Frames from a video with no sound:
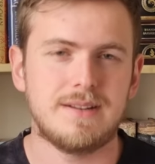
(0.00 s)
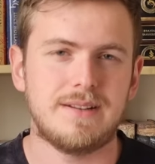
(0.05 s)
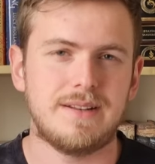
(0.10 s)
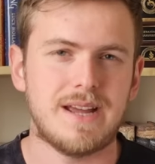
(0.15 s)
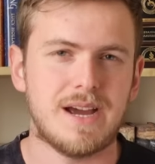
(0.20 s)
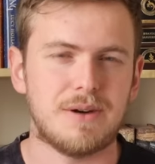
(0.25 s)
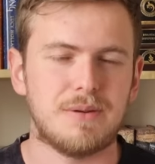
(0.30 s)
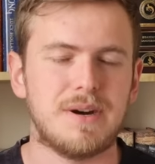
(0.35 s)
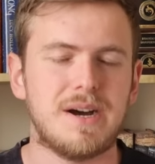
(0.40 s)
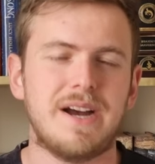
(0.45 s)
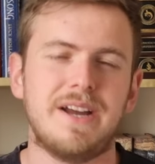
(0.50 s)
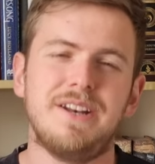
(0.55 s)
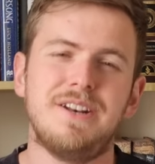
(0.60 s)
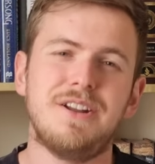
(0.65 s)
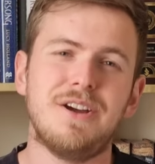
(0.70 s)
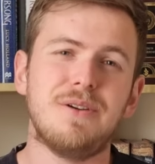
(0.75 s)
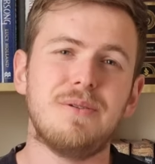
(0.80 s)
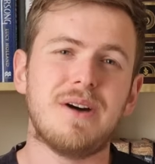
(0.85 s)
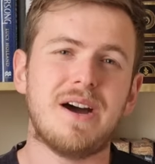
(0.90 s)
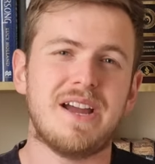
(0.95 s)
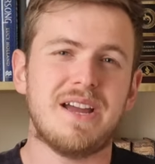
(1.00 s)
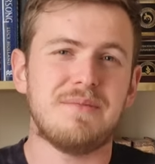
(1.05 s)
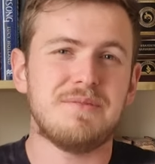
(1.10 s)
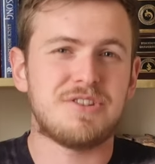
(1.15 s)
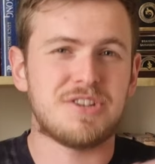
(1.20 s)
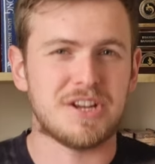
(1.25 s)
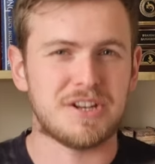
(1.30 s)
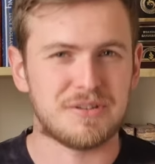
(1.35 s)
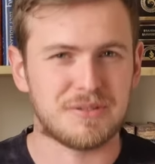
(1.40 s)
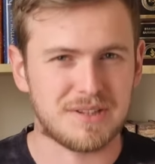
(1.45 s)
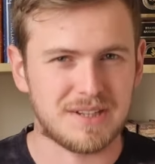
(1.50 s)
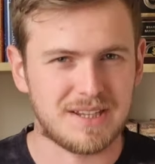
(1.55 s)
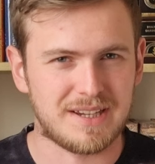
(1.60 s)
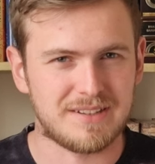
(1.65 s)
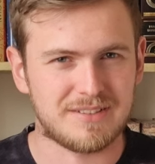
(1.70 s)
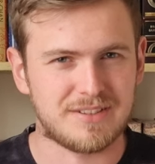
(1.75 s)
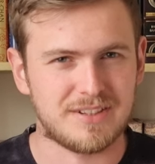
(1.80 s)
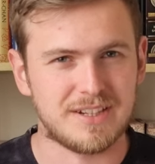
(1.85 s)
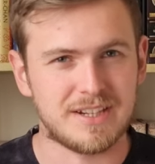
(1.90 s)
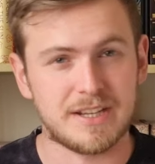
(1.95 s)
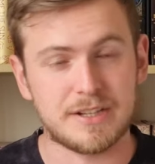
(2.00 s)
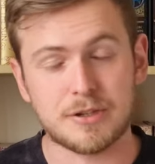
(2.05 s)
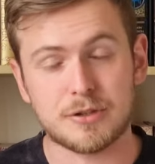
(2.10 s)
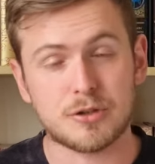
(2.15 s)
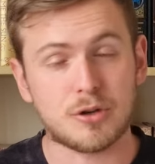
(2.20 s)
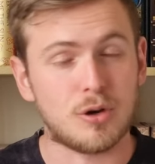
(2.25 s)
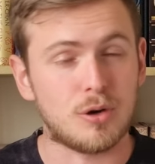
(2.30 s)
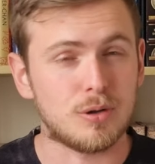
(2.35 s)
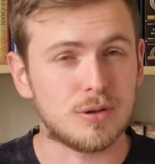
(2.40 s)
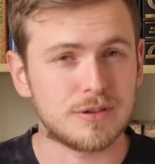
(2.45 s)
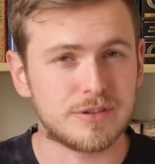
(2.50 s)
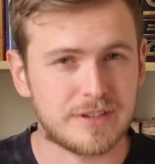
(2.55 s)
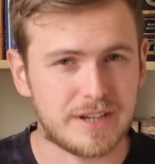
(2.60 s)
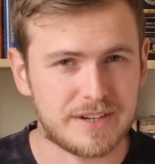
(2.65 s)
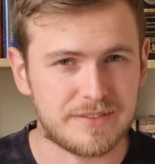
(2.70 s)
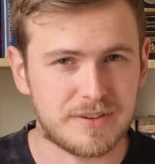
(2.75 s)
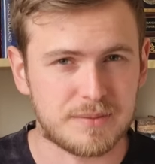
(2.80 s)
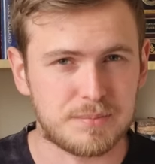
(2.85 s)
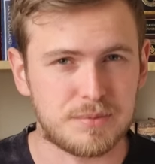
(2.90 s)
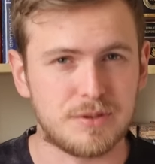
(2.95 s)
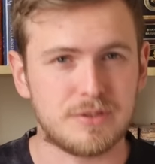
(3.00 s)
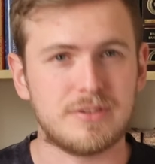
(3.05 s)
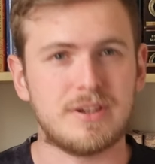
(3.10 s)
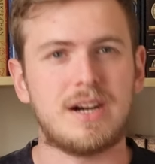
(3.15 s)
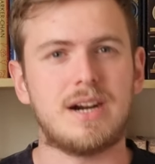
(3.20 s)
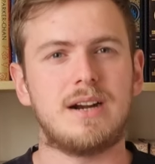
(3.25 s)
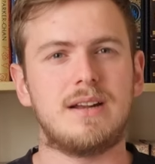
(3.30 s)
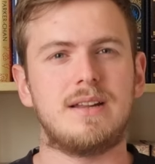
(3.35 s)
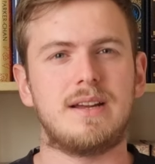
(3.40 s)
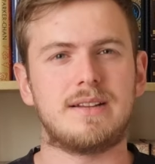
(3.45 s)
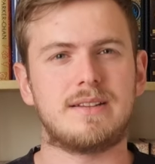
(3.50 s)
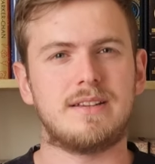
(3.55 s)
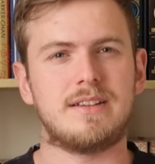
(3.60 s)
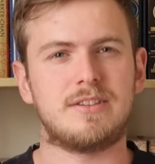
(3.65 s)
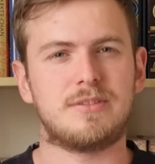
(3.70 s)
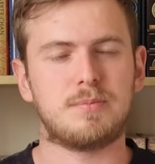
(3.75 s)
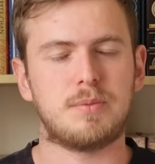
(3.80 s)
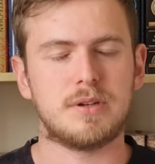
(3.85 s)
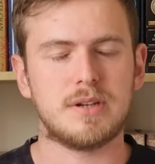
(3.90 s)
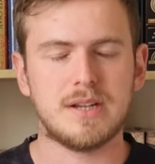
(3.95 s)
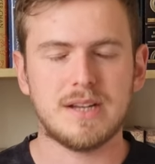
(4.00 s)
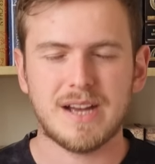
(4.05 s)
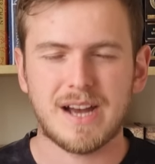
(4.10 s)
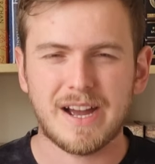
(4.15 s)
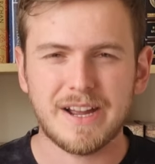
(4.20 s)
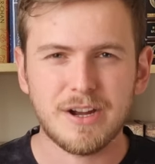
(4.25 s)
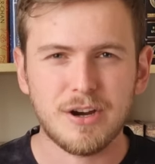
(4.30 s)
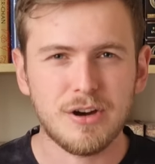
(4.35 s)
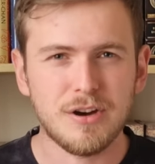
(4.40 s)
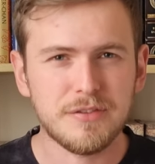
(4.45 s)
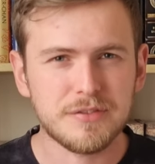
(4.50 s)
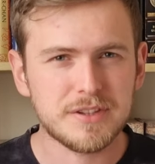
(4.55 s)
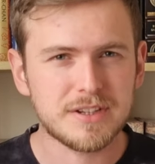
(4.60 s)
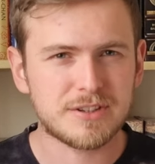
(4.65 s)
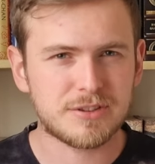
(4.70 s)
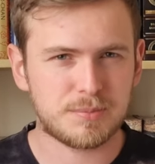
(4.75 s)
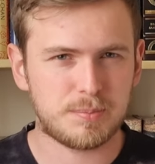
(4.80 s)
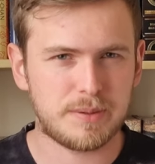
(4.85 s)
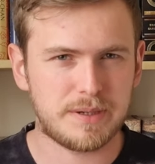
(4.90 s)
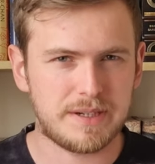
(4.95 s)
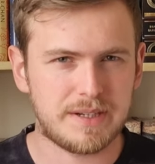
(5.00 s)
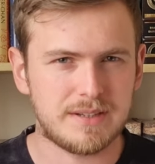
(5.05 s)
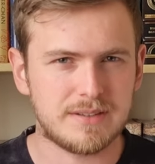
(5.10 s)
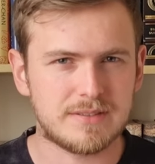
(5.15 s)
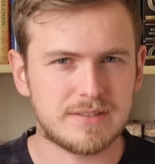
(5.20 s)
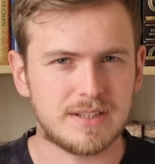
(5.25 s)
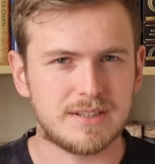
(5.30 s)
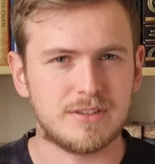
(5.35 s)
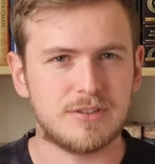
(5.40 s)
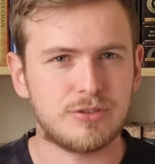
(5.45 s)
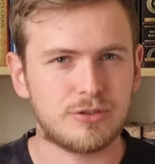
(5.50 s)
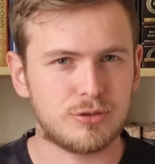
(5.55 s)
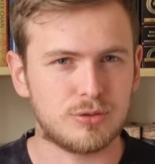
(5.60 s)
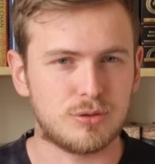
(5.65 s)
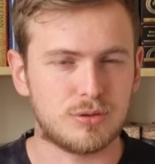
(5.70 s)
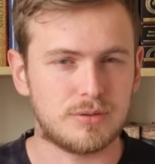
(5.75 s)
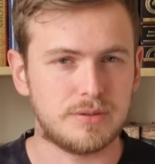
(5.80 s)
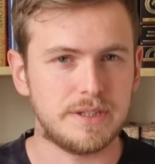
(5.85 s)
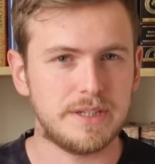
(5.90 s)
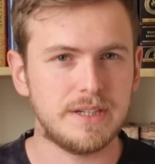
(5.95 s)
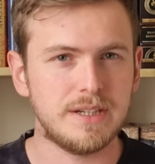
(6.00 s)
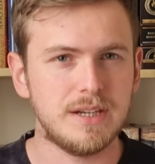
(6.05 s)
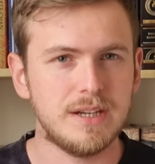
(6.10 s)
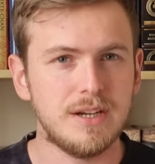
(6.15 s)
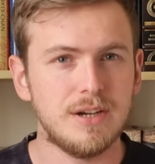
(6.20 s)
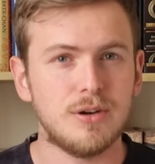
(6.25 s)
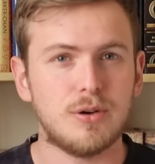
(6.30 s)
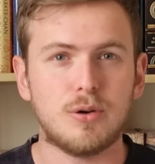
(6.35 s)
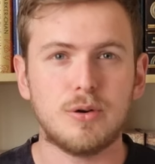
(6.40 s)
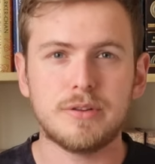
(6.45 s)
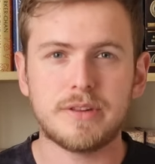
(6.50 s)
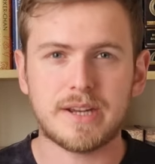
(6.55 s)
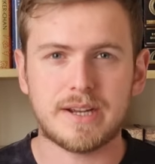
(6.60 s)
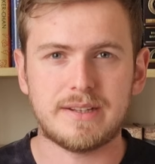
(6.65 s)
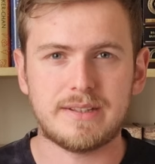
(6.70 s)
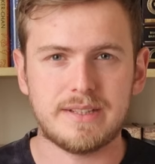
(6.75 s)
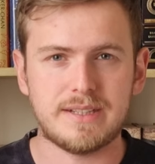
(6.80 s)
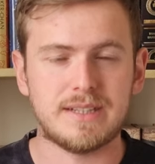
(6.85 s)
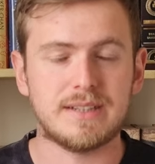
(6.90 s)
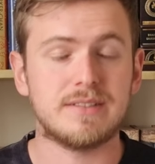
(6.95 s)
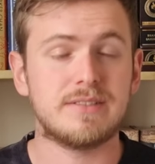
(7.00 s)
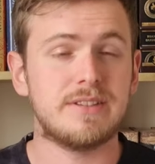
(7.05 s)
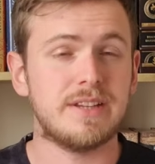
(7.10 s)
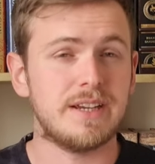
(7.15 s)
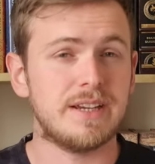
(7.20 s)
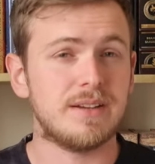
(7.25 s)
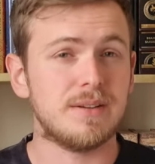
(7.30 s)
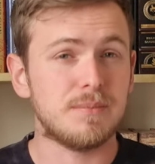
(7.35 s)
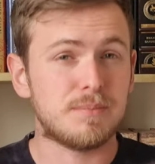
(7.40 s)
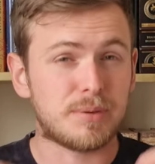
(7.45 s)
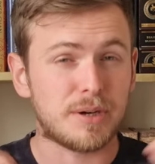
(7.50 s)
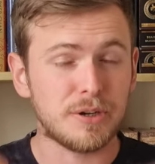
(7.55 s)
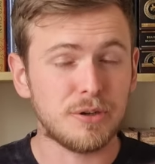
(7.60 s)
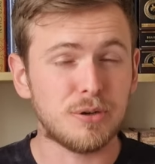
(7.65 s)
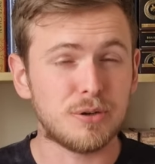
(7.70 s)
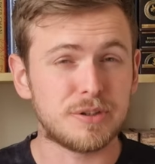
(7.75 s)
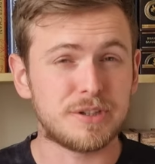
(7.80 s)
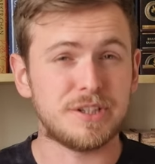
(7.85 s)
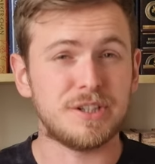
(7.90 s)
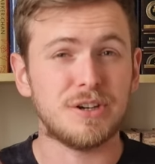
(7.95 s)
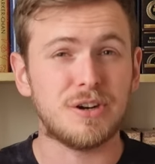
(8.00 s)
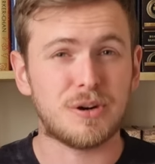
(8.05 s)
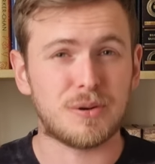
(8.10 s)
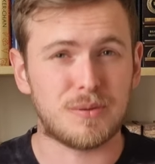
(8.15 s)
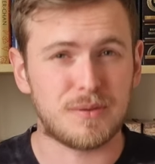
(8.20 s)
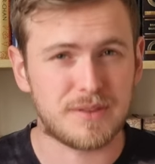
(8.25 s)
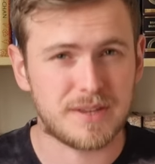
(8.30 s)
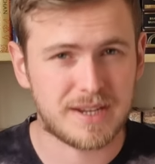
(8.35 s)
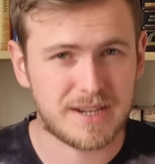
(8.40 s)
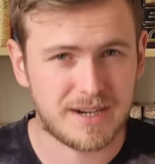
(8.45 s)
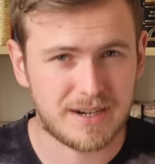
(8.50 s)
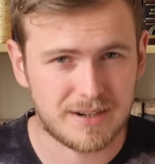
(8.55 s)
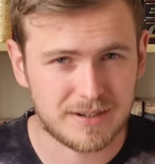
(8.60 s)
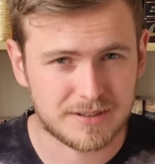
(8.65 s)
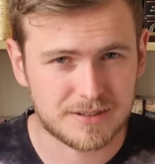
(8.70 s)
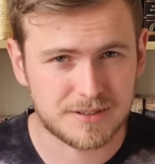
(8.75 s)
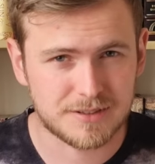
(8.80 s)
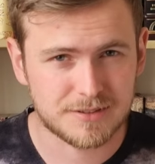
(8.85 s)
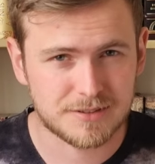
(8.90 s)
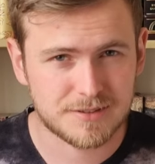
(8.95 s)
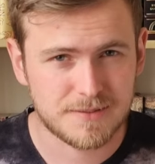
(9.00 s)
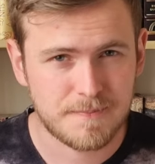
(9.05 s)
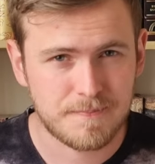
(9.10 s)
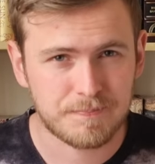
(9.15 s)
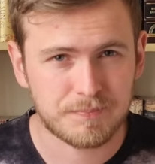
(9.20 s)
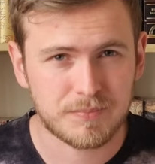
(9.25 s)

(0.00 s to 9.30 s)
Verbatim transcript: Now, I know I am generalizing and not all sci-fi books are like this, but I often experience that the story or the ideas take priority over the characters.